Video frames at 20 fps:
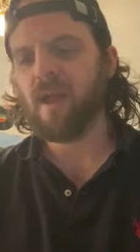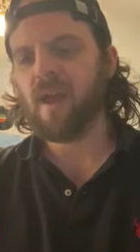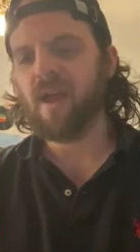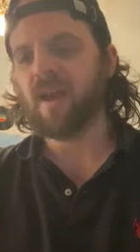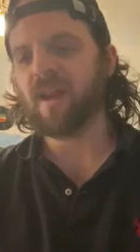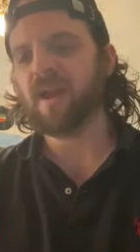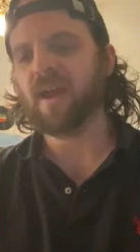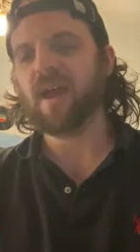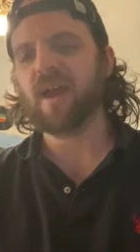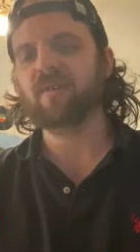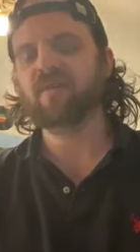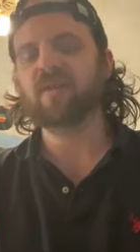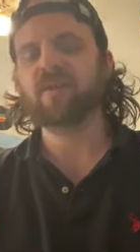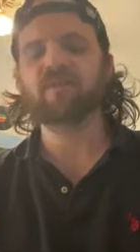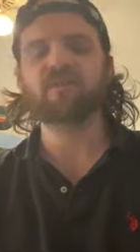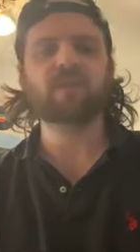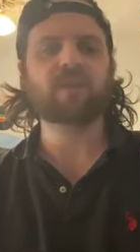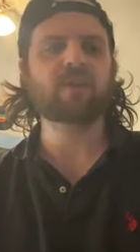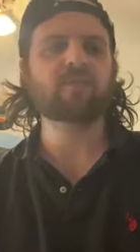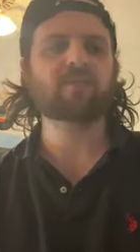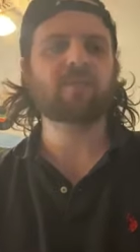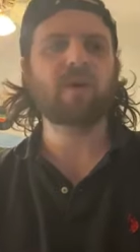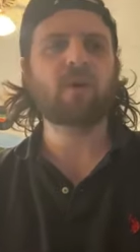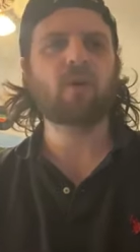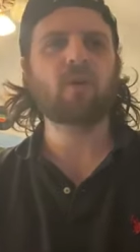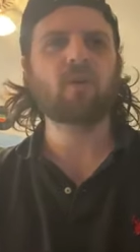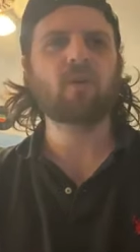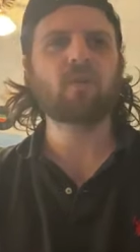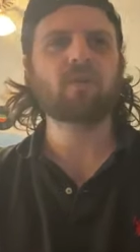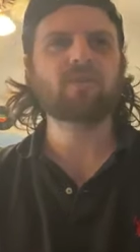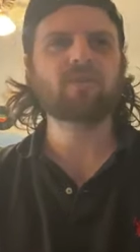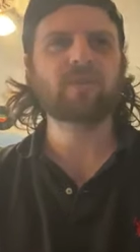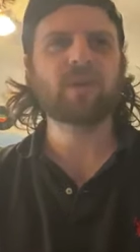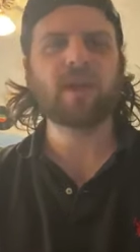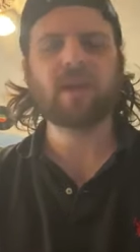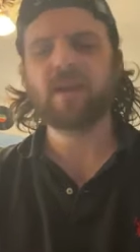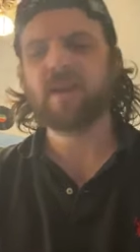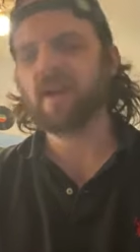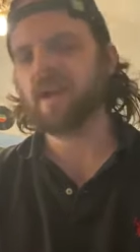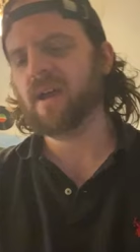and I haven't even given my all
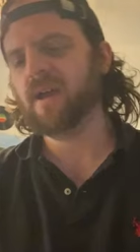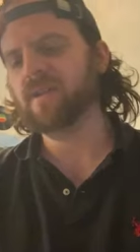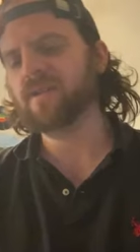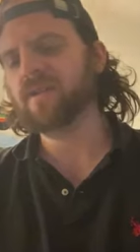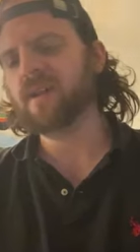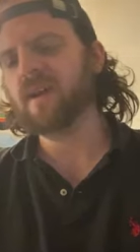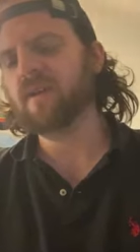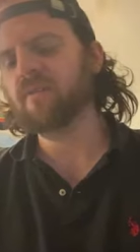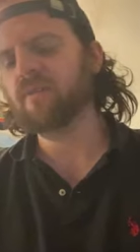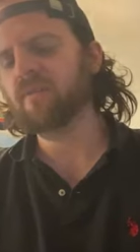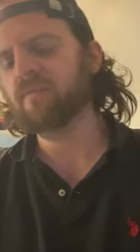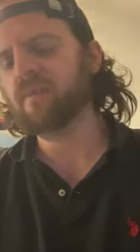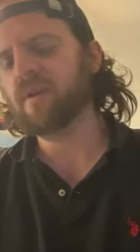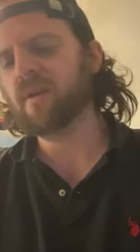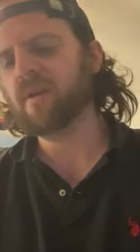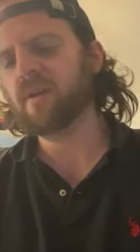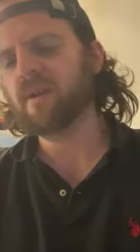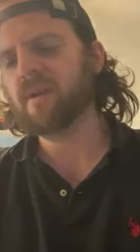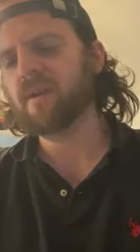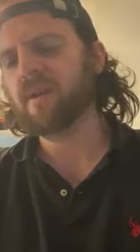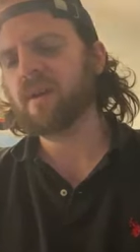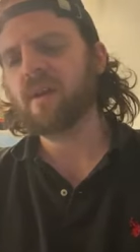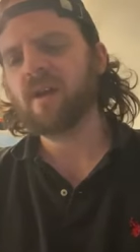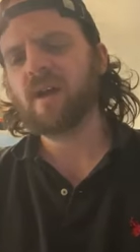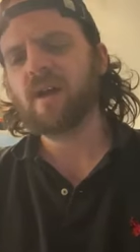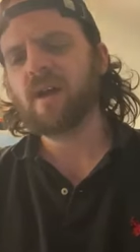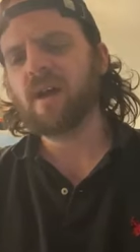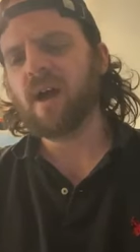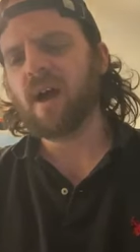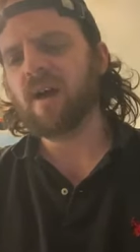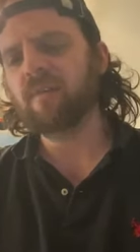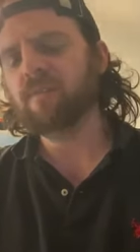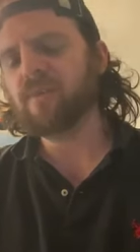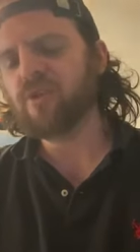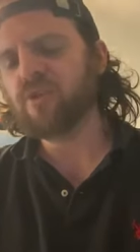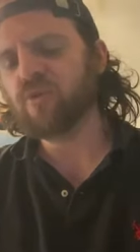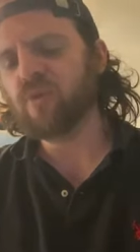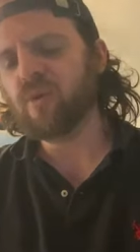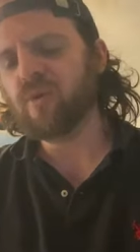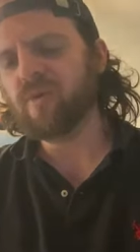that I can to everybody. I've
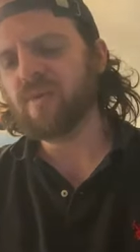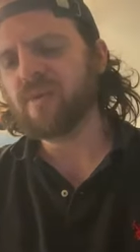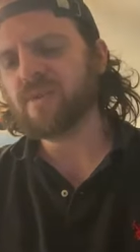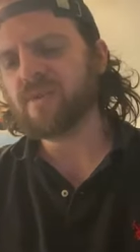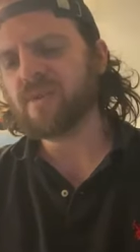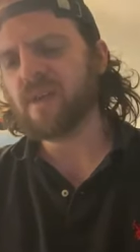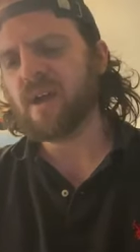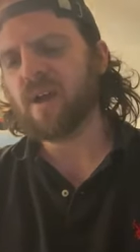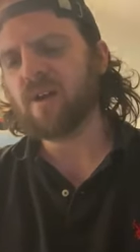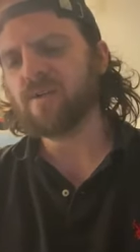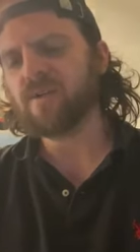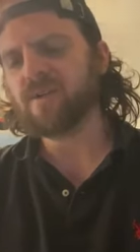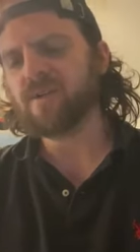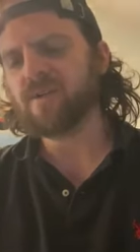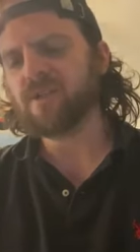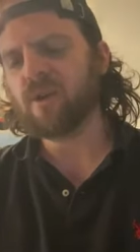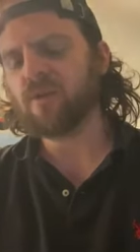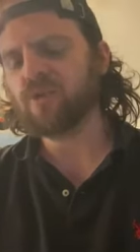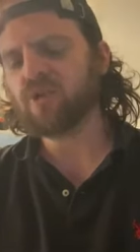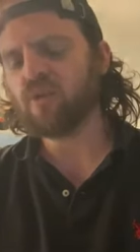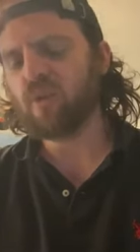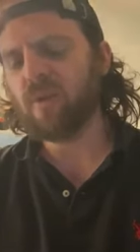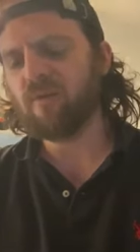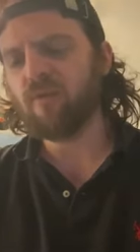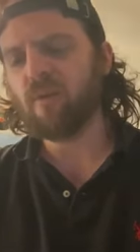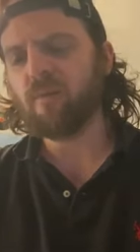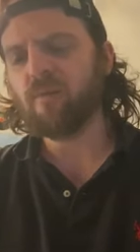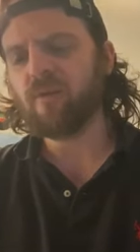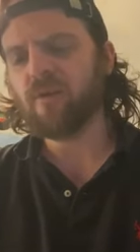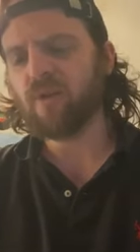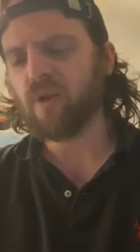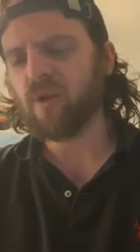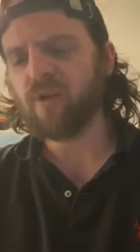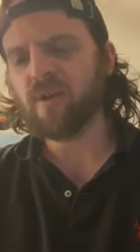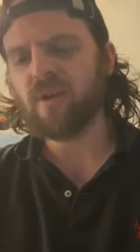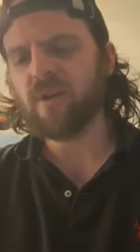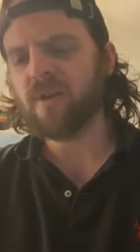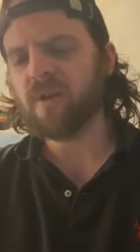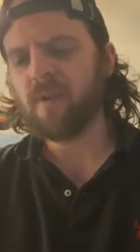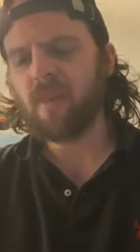been doing this now since I was 24, I'm
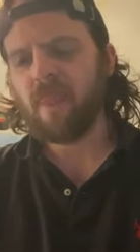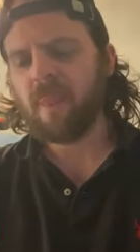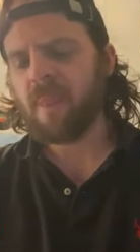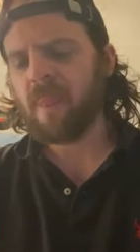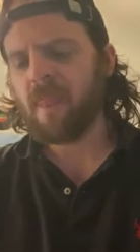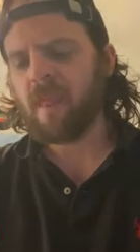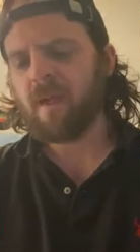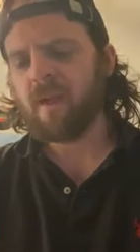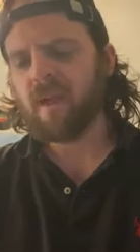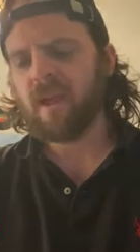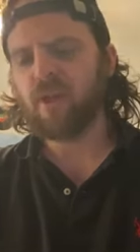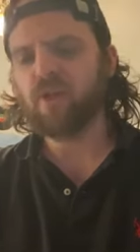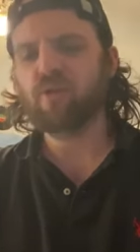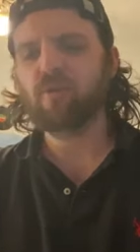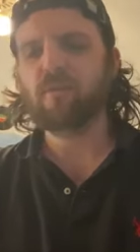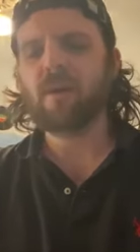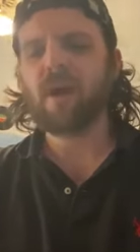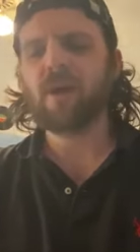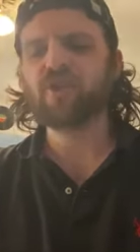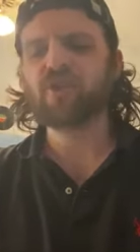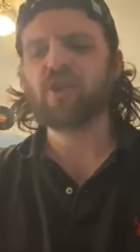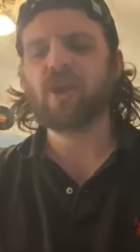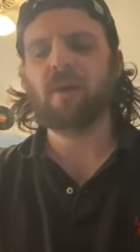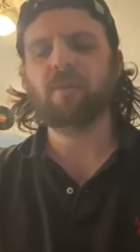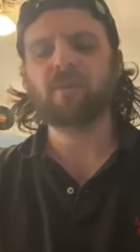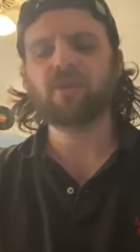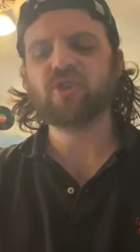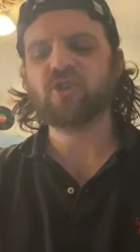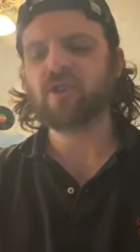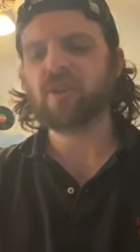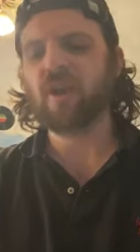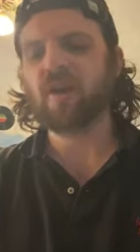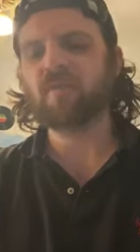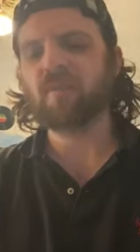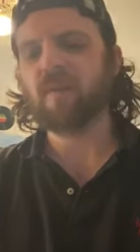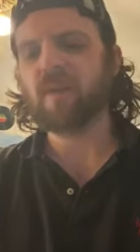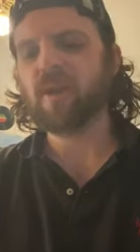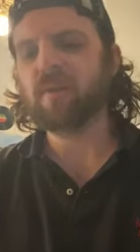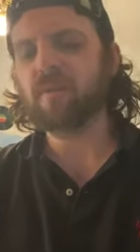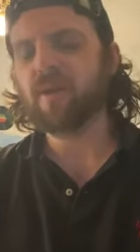30. Can you imagine how much love
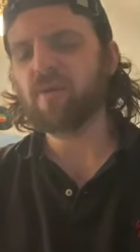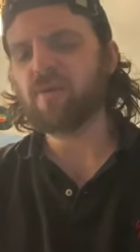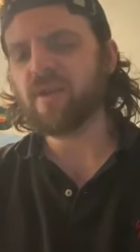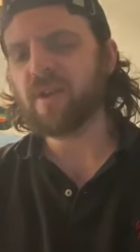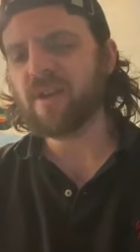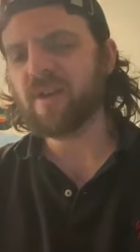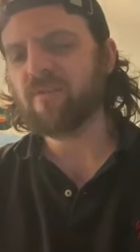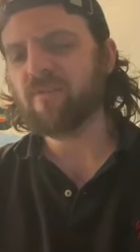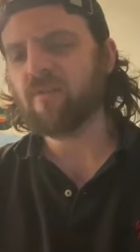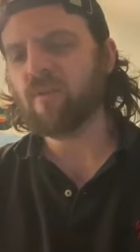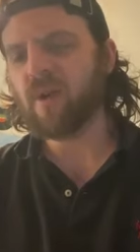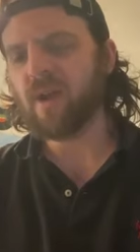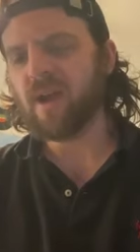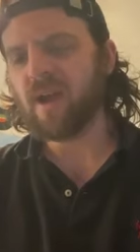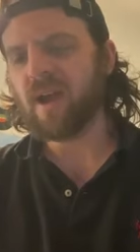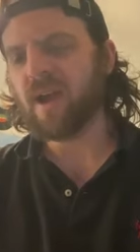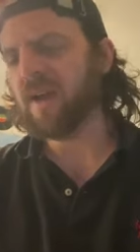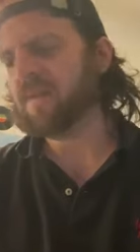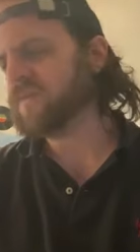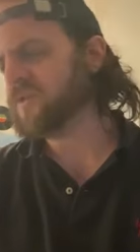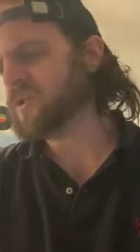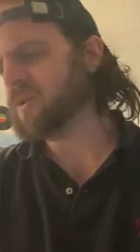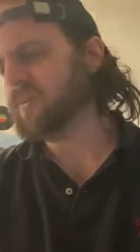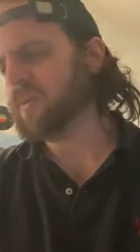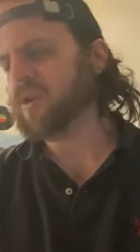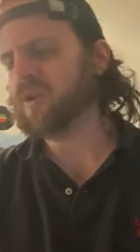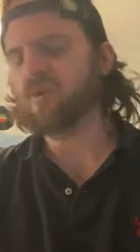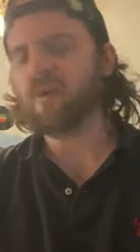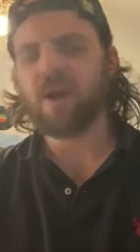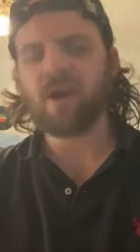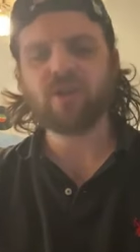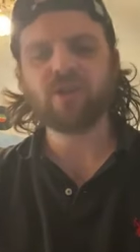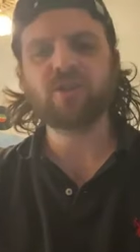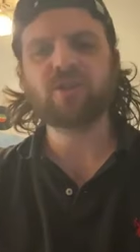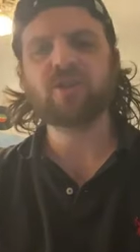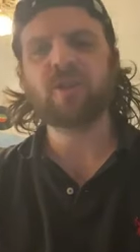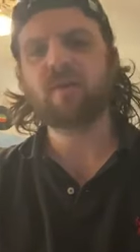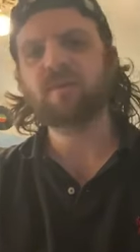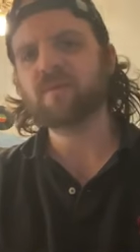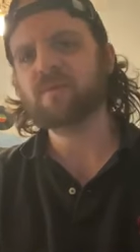I'm going to be able to give when I have somebody who
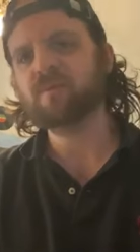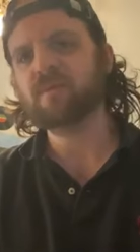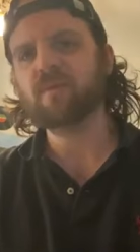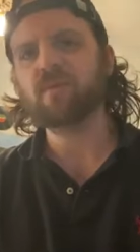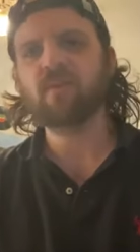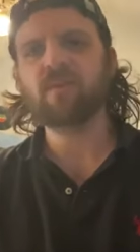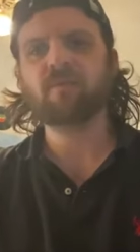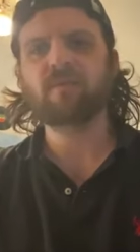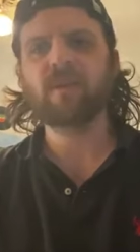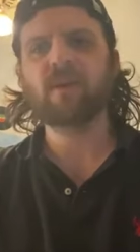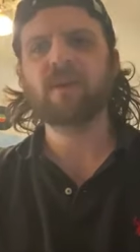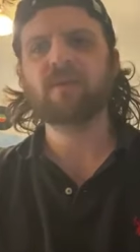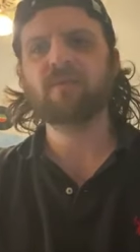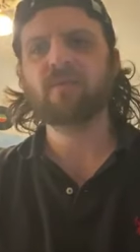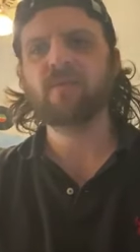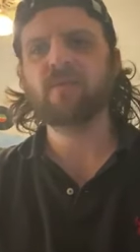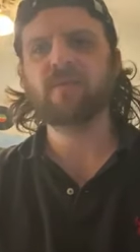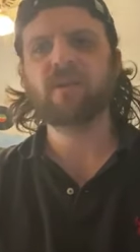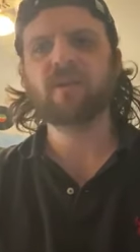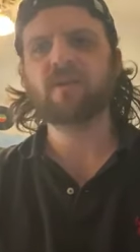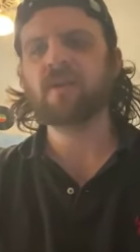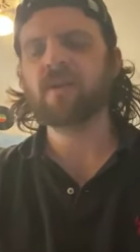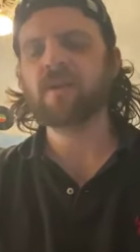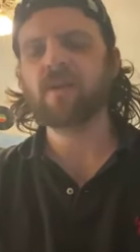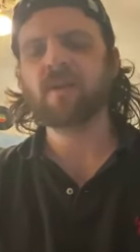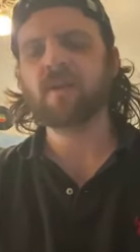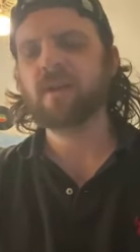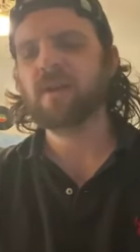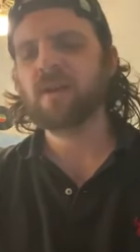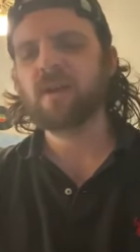actually loves me with me and everything? Like,